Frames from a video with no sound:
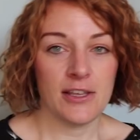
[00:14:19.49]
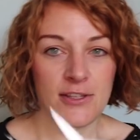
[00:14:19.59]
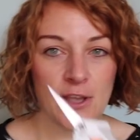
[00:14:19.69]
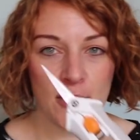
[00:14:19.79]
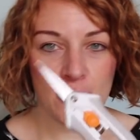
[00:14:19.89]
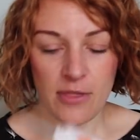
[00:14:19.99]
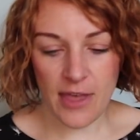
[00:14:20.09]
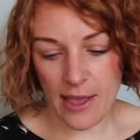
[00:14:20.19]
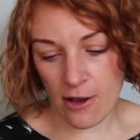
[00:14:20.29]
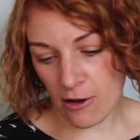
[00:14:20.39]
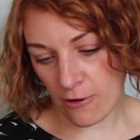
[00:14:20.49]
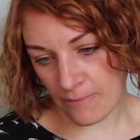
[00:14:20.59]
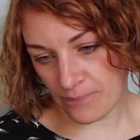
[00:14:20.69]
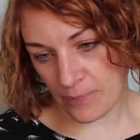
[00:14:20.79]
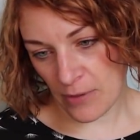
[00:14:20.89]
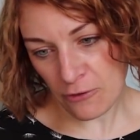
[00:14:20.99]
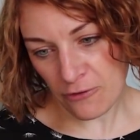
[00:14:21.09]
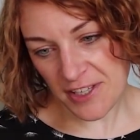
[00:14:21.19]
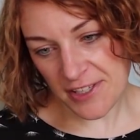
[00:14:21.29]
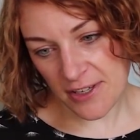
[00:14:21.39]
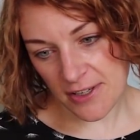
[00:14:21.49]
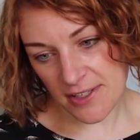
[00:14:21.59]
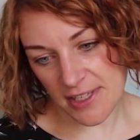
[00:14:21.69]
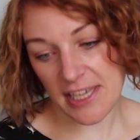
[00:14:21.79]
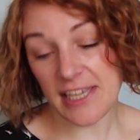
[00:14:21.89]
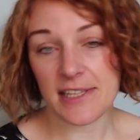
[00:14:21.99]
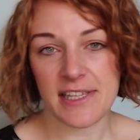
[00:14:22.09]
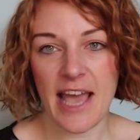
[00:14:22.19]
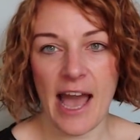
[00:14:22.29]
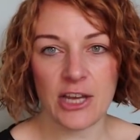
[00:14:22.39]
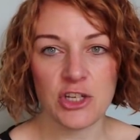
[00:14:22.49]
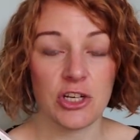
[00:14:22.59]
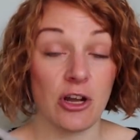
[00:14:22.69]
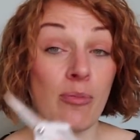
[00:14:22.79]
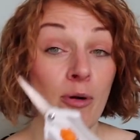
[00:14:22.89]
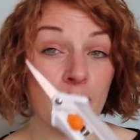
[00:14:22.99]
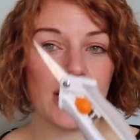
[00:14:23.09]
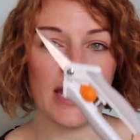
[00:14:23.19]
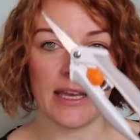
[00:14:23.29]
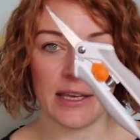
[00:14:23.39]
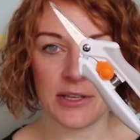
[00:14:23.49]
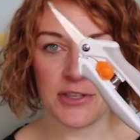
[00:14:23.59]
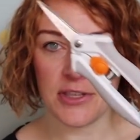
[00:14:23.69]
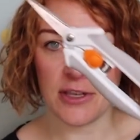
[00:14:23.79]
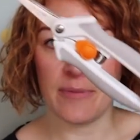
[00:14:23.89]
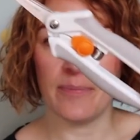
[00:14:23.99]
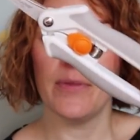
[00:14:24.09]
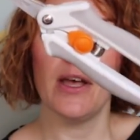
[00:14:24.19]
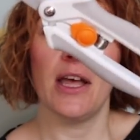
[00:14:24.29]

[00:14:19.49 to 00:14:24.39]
So they are Fisker's Easy Action. I'll pop a link to them.